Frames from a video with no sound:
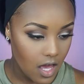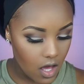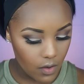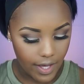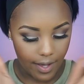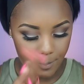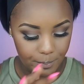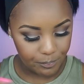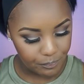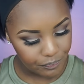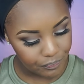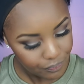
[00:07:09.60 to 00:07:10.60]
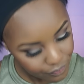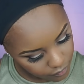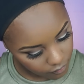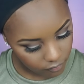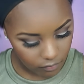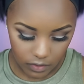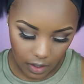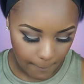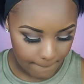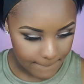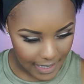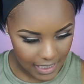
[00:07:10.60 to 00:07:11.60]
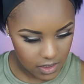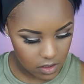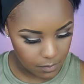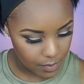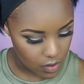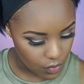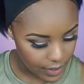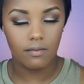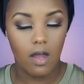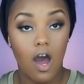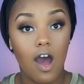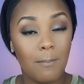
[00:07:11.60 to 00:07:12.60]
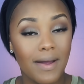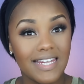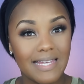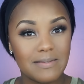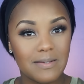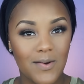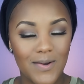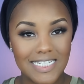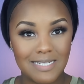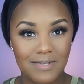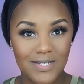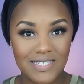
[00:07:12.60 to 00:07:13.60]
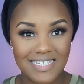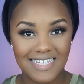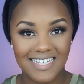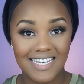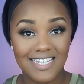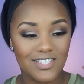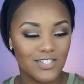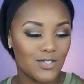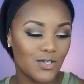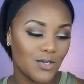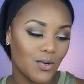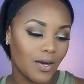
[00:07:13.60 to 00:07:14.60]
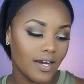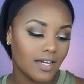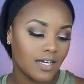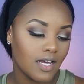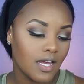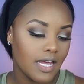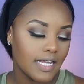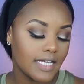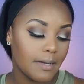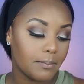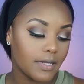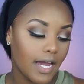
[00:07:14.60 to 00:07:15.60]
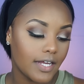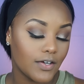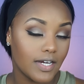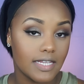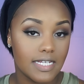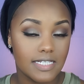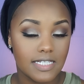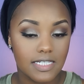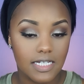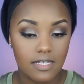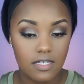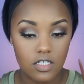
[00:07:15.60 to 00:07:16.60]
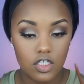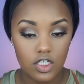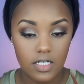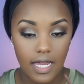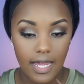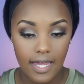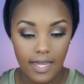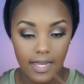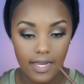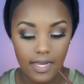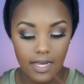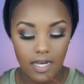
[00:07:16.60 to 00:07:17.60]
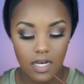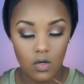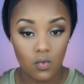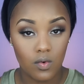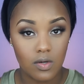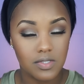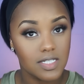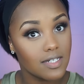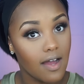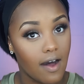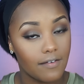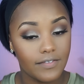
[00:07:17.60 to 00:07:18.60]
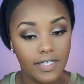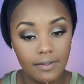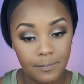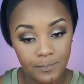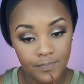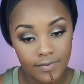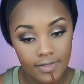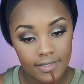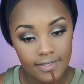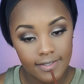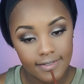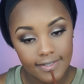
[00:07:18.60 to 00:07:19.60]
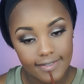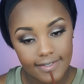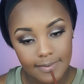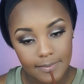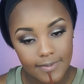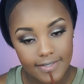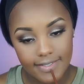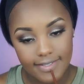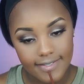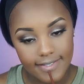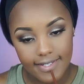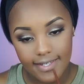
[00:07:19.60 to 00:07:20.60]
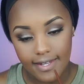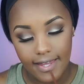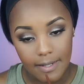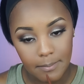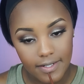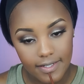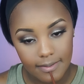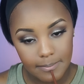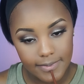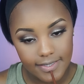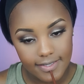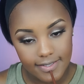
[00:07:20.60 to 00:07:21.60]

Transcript: Okay, back to the program. On my lips, I'm going to be using the Kiss New York lip liner, and this is in the shade Roasted Coffee. And I'm going to just align my lips.